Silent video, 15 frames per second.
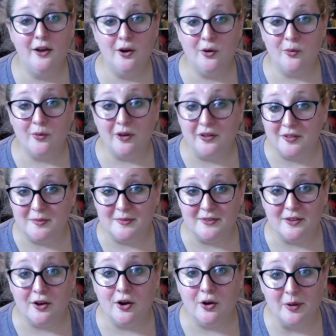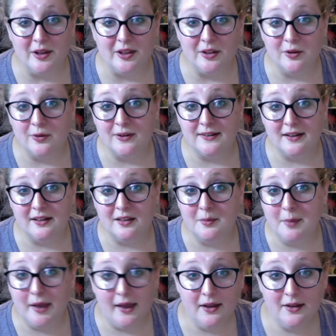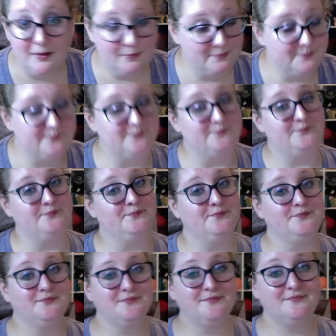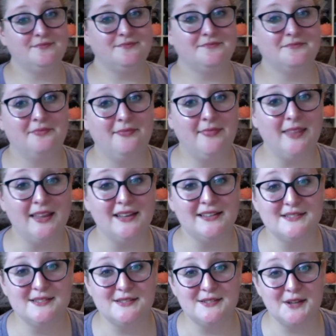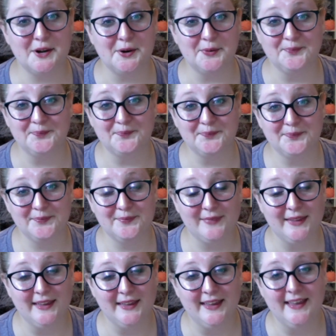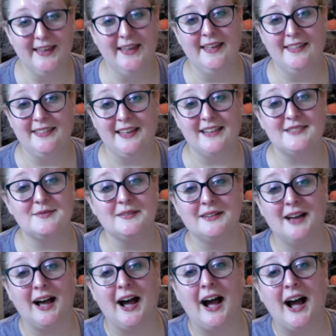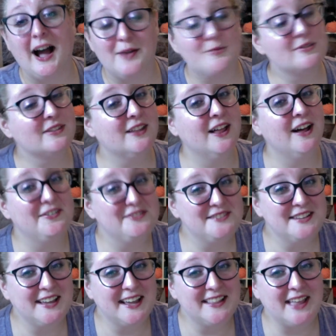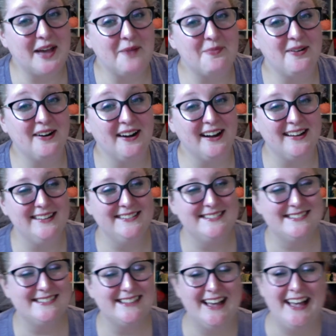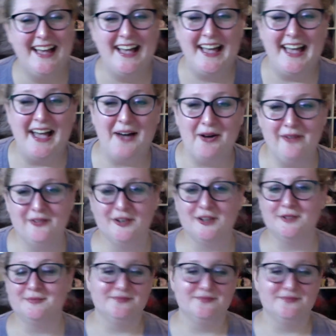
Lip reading: one of them is a Hohe Locatelli bag. So that's what I would love to get that prize. However,